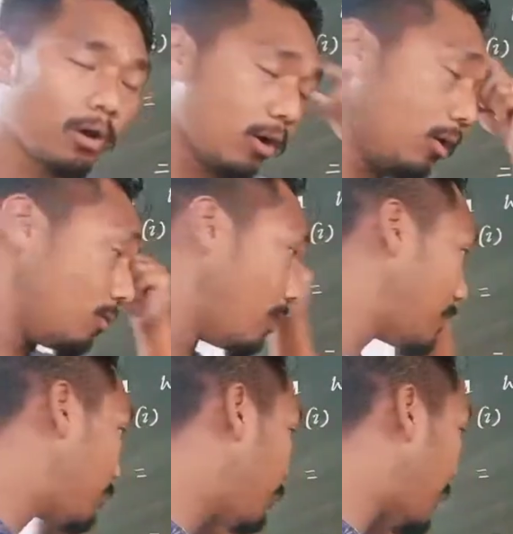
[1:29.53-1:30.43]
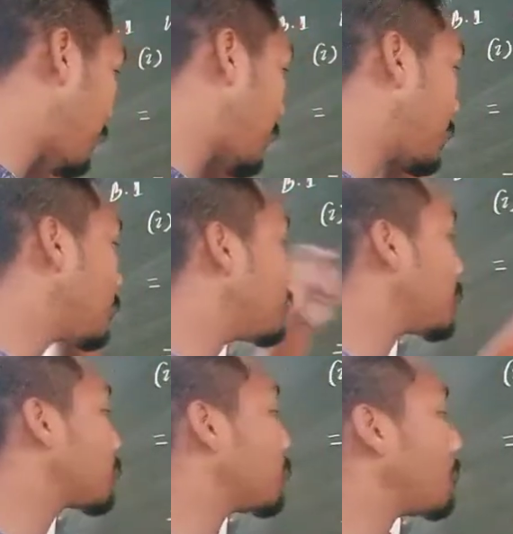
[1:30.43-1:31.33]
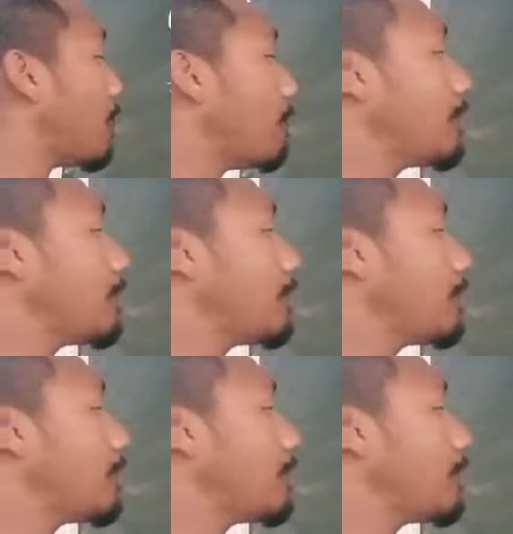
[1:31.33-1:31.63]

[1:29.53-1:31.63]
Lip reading: or 1 by 13 raised to the